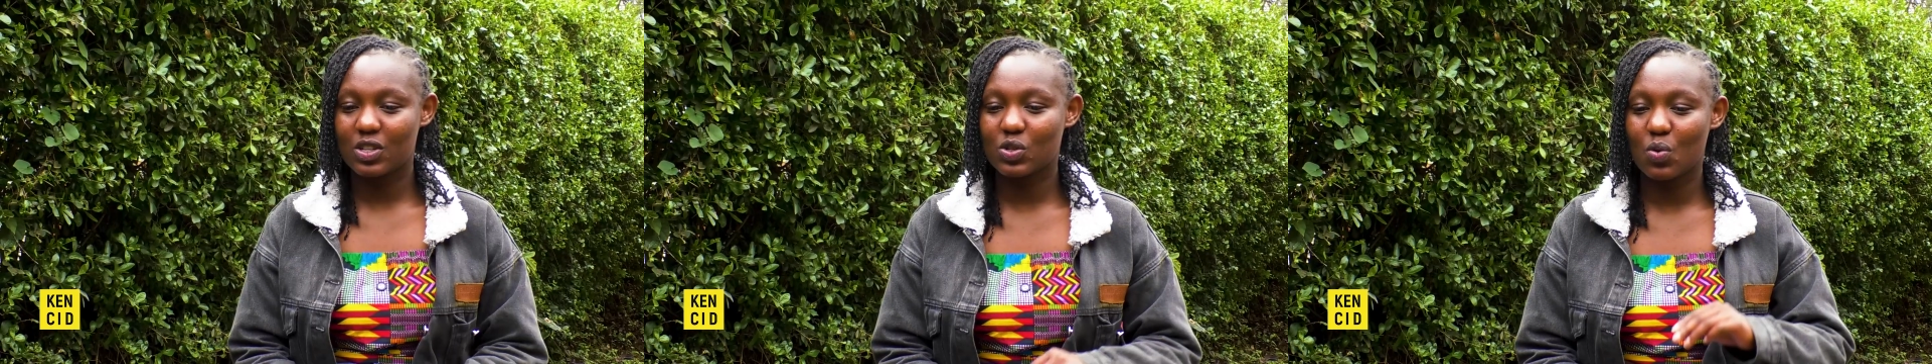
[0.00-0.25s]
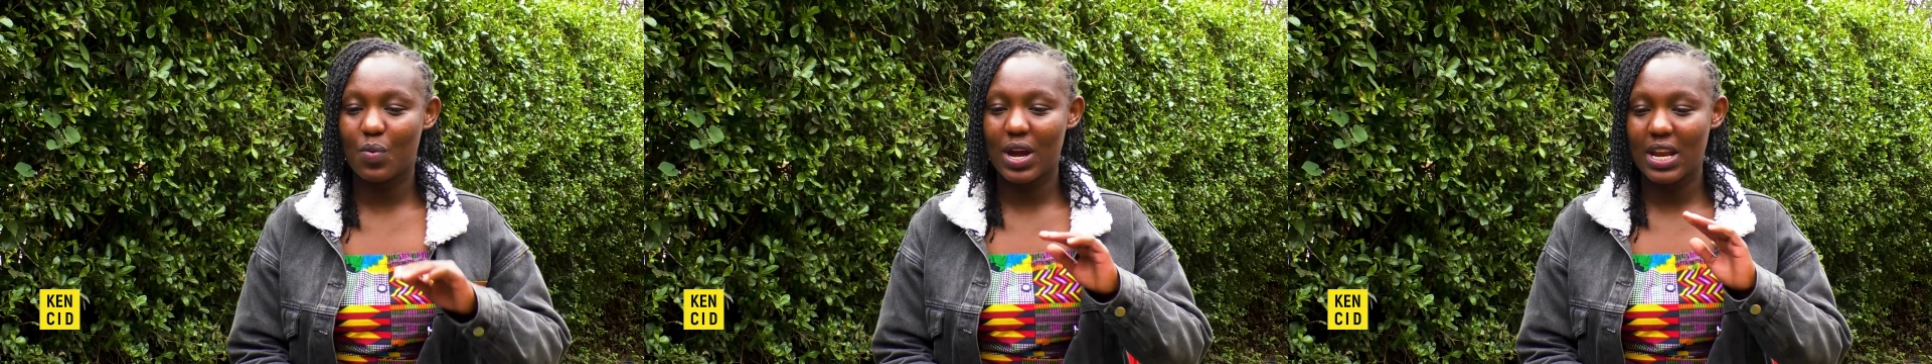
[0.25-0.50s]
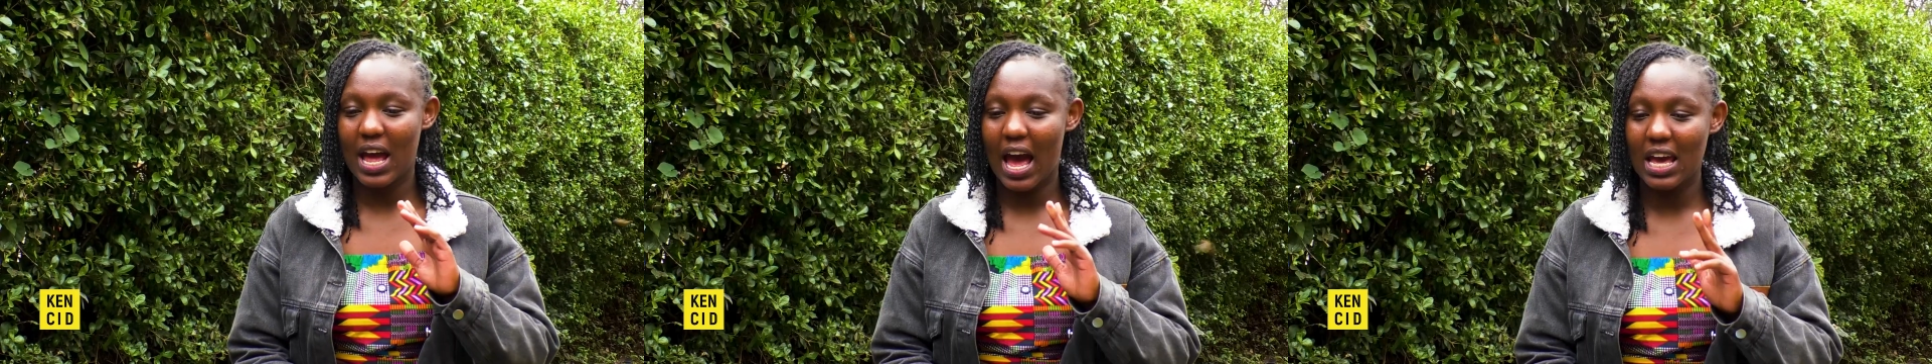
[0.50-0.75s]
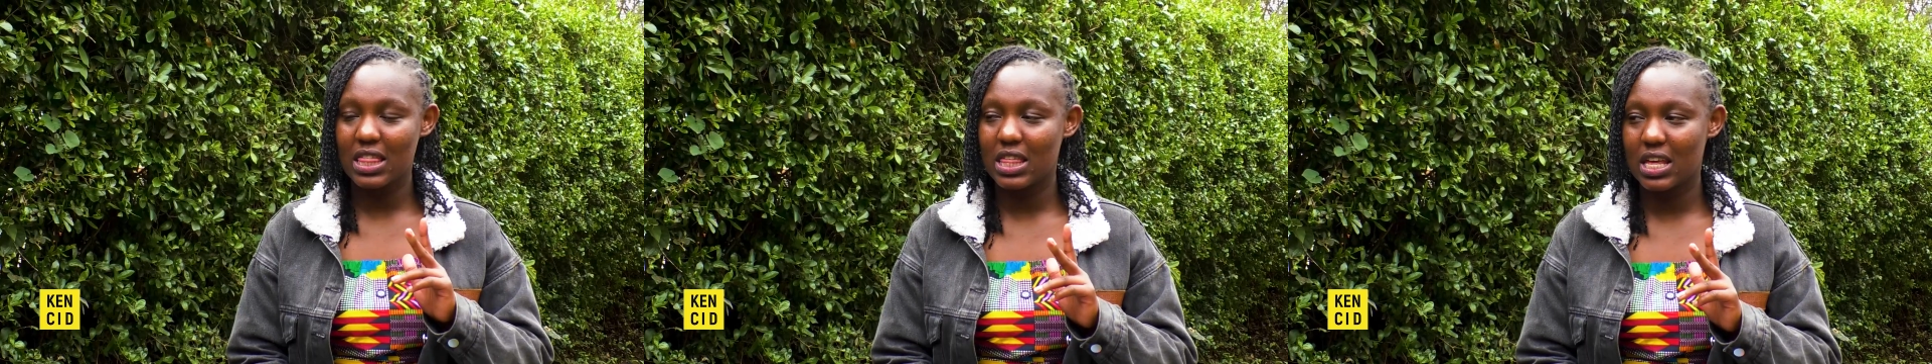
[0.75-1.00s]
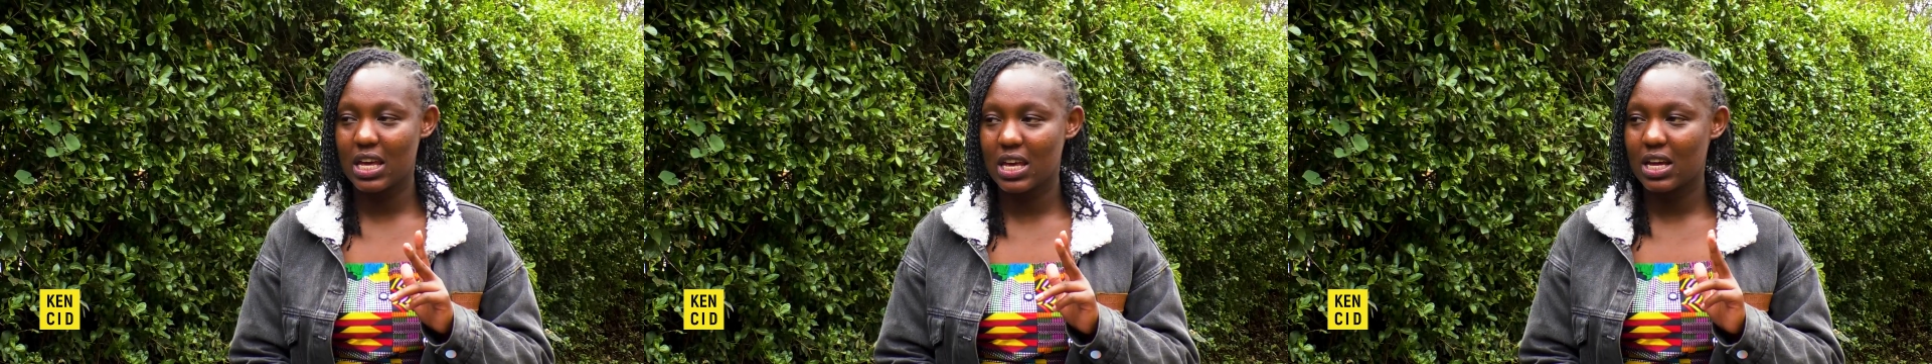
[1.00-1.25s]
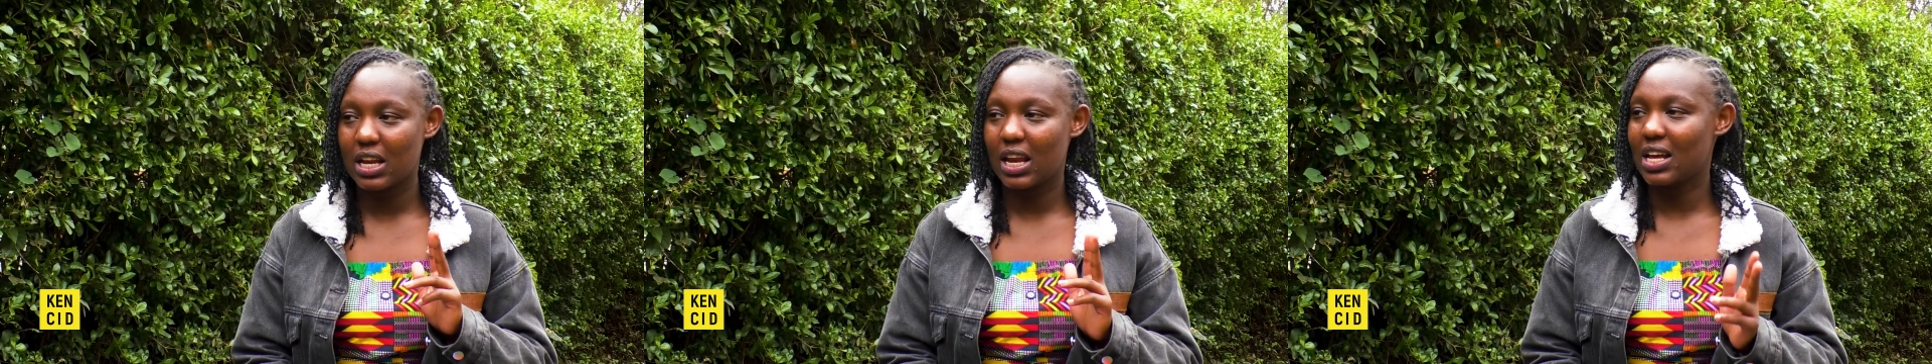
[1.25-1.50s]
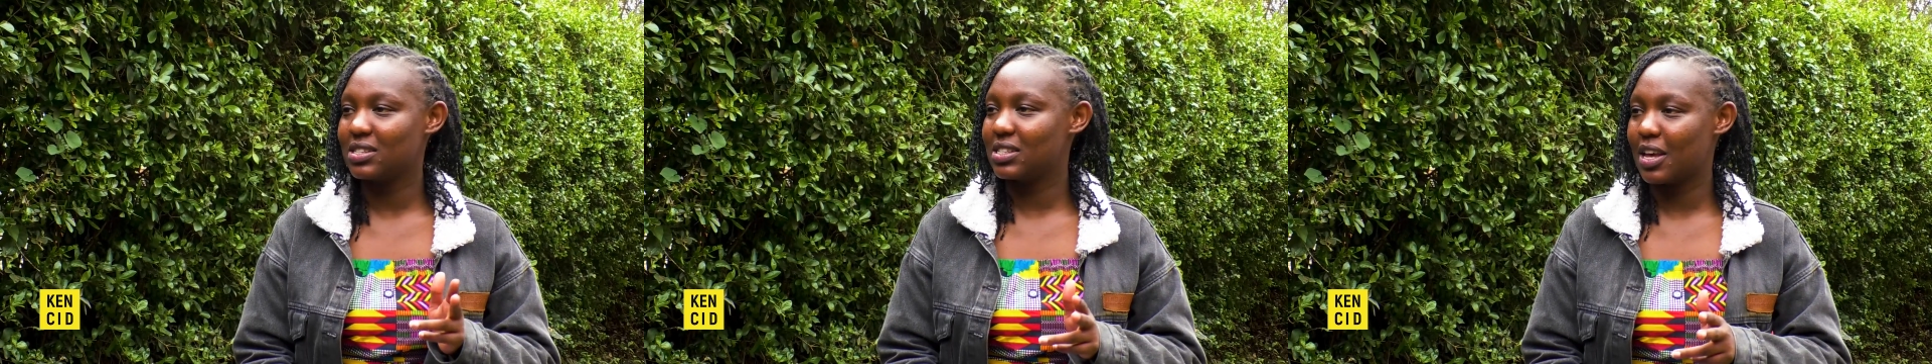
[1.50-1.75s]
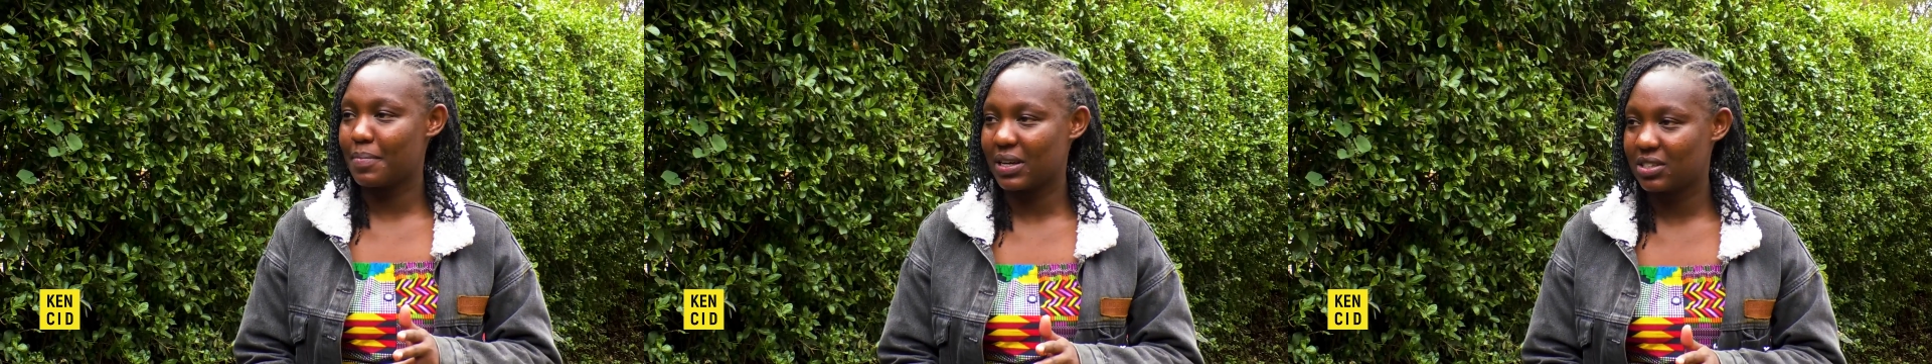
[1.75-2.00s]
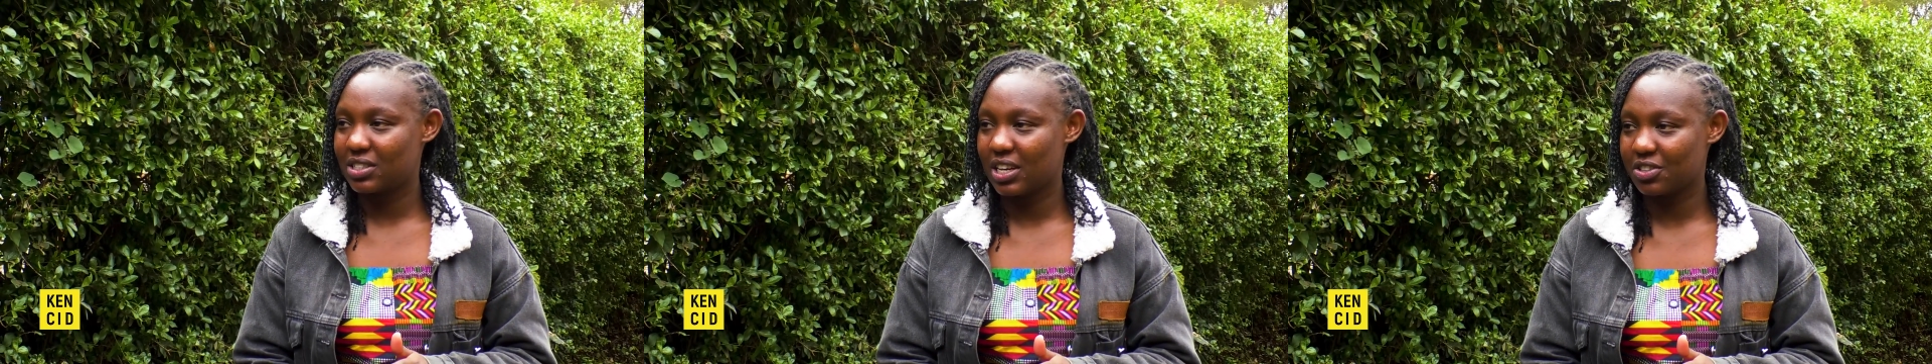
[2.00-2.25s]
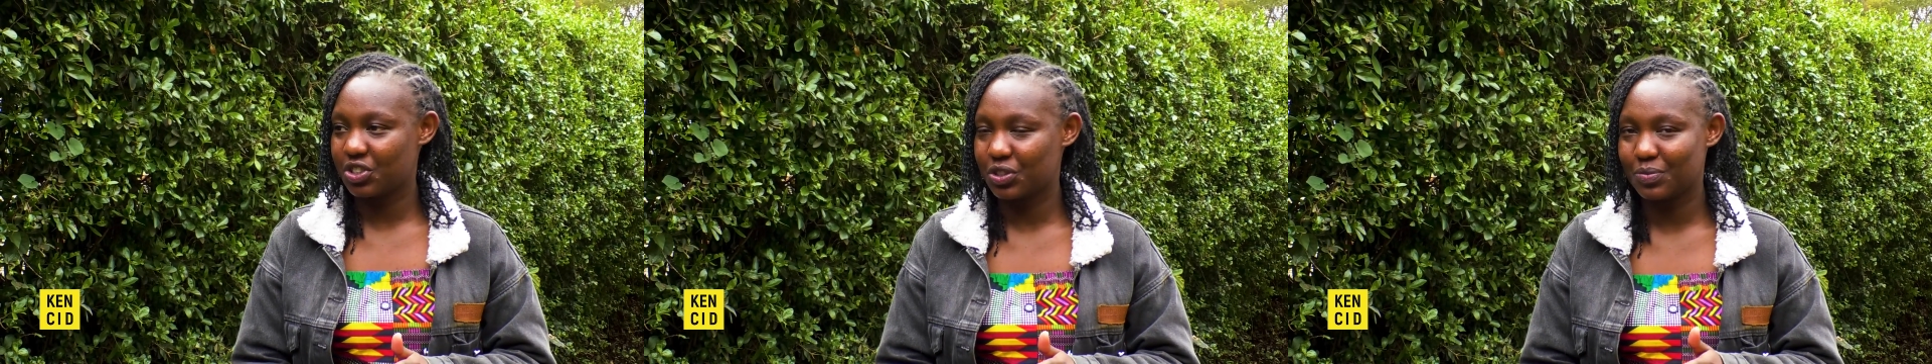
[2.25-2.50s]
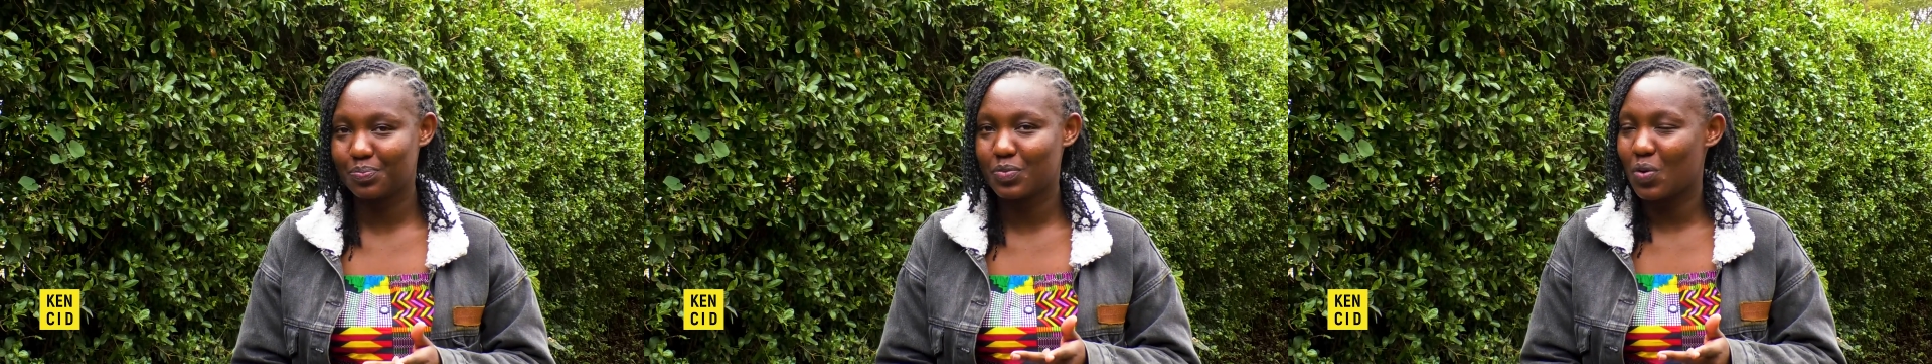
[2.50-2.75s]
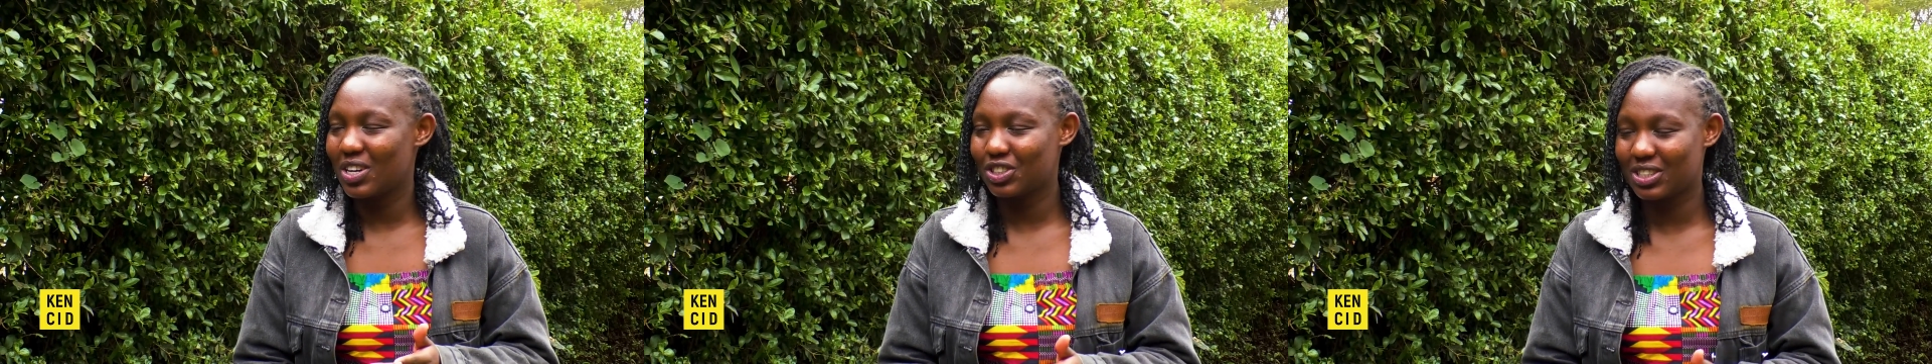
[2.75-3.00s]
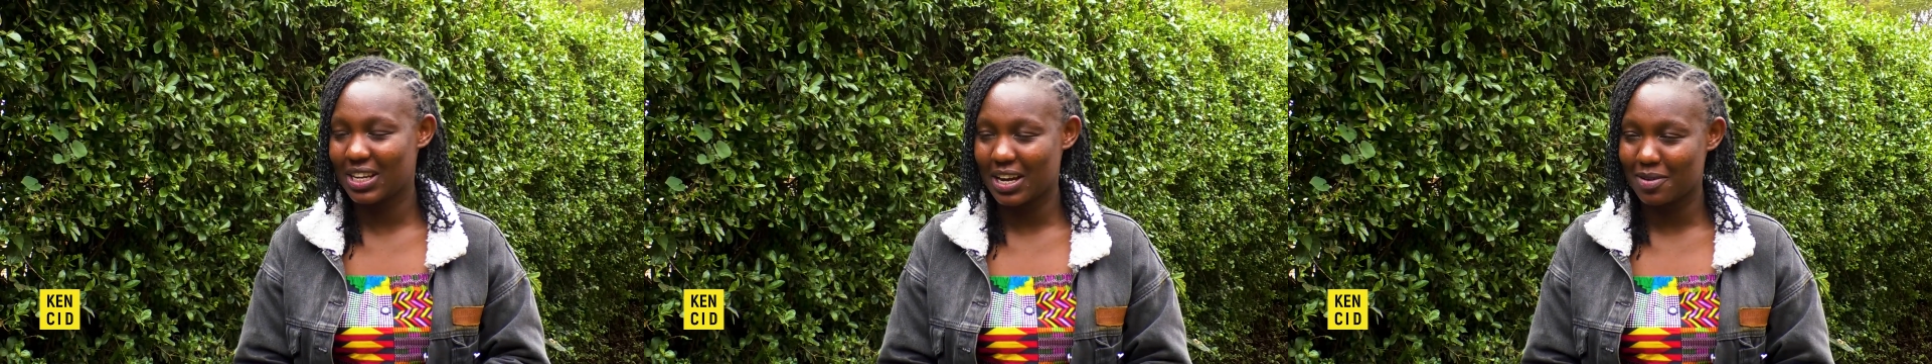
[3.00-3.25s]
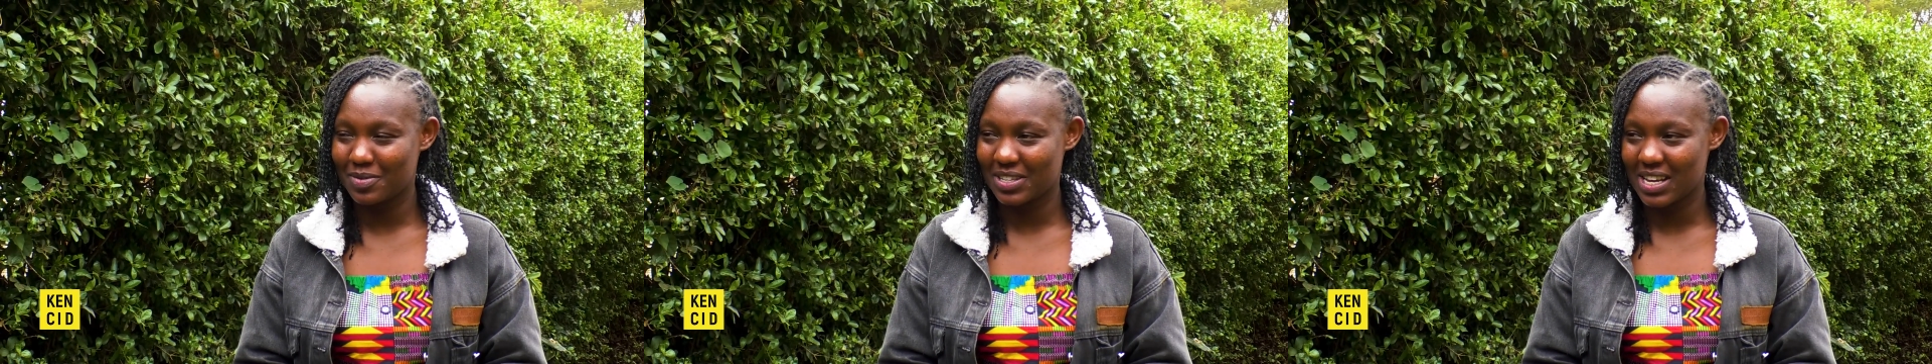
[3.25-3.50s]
so when I think landscape architecture, why should I come to